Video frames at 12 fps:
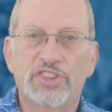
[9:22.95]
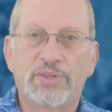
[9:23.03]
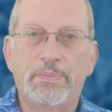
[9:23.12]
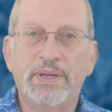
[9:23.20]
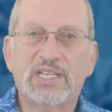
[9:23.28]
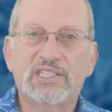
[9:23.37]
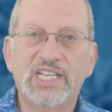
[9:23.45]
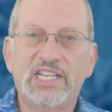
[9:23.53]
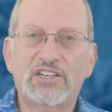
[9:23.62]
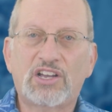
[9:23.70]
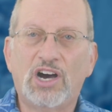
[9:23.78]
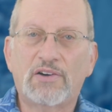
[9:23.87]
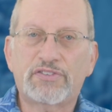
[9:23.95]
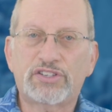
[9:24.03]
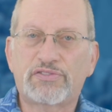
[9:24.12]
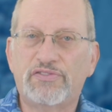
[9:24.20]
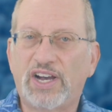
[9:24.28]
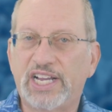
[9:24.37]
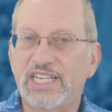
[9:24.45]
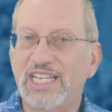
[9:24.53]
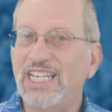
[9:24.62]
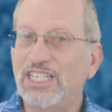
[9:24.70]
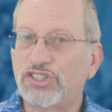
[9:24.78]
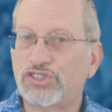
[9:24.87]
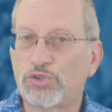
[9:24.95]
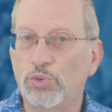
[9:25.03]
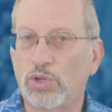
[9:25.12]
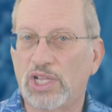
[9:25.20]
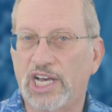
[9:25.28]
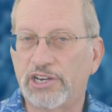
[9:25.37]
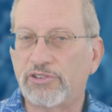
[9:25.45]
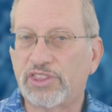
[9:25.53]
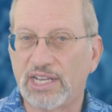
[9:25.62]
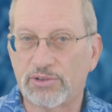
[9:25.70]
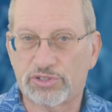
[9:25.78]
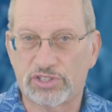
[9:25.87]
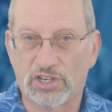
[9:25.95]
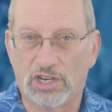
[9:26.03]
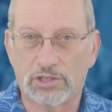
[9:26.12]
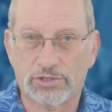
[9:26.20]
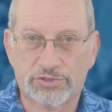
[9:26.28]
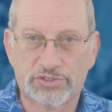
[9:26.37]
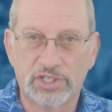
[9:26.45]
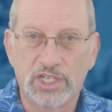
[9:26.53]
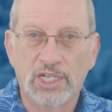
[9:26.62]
The Big Ten Conference fined each school $100,000.